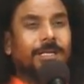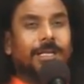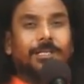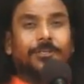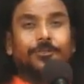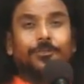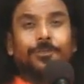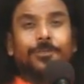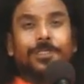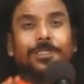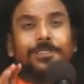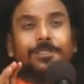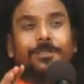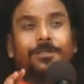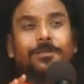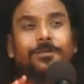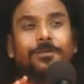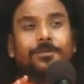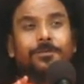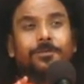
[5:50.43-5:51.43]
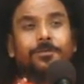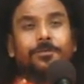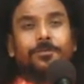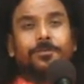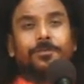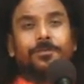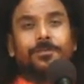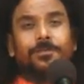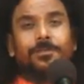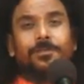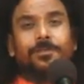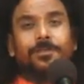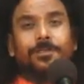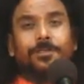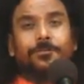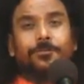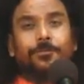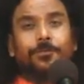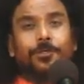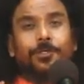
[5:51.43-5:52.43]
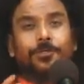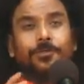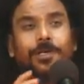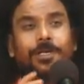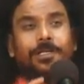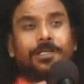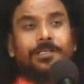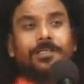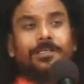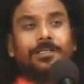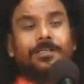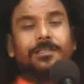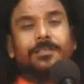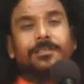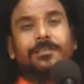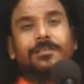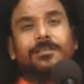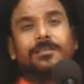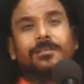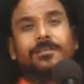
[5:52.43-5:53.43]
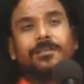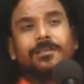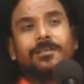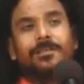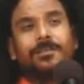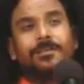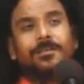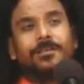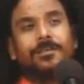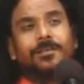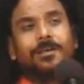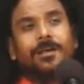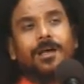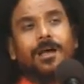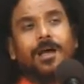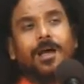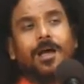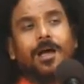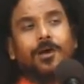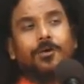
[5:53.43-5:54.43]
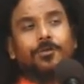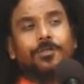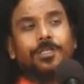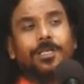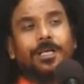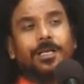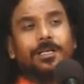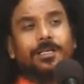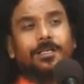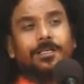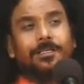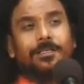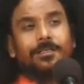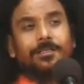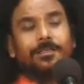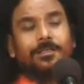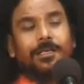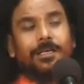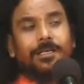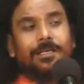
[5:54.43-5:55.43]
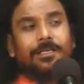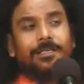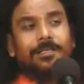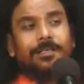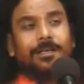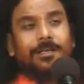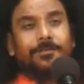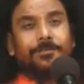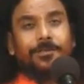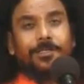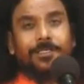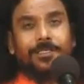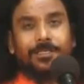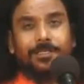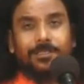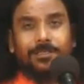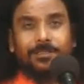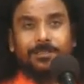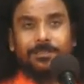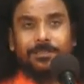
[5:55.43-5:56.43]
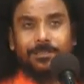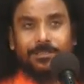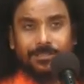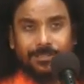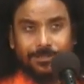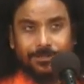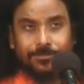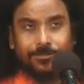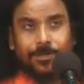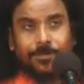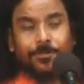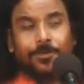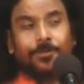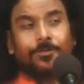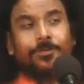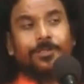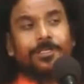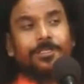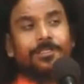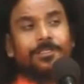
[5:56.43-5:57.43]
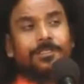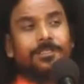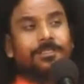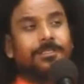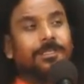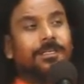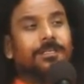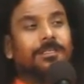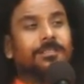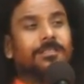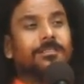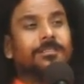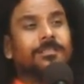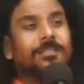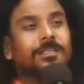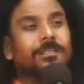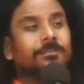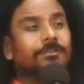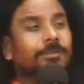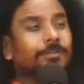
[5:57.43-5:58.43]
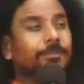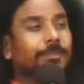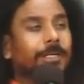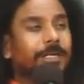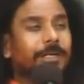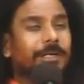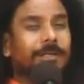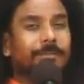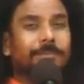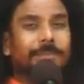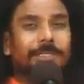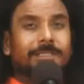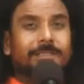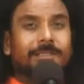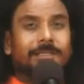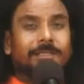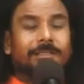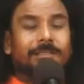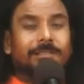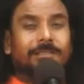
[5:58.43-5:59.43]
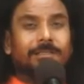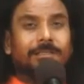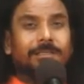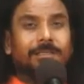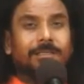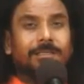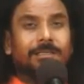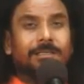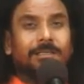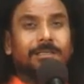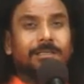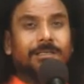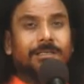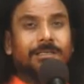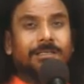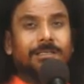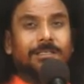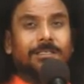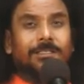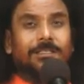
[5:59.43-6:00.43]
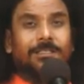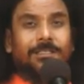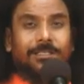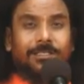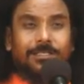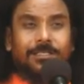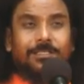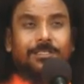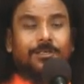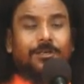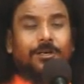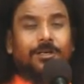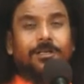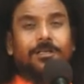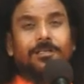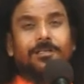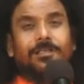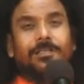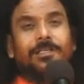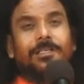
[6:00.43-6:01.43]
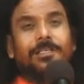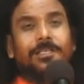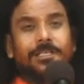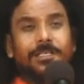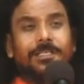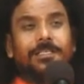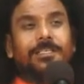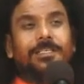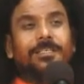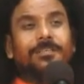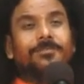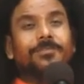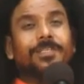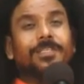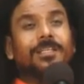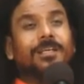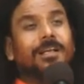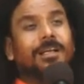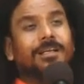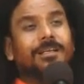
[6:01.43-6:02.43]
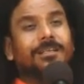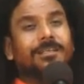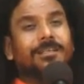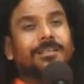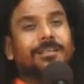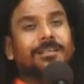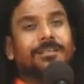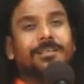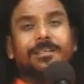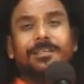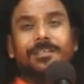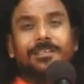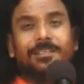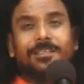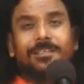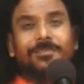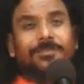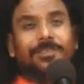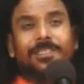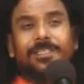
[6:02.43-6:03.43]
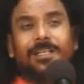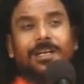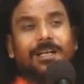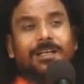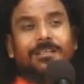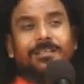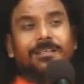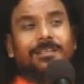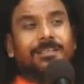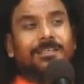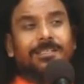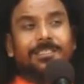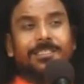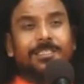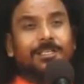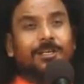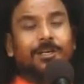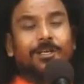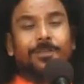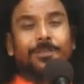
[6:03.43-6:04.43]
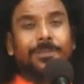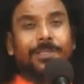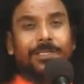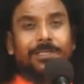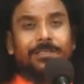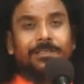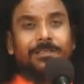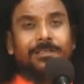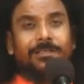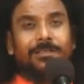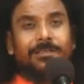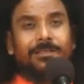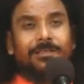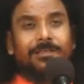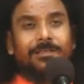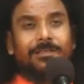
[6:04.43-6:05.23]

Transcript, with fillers: And you must know the food you are eating, how they are getting converted into our own existence, eating blood and muscles. This is called eating with the right hand. Eating with the right hand does not mean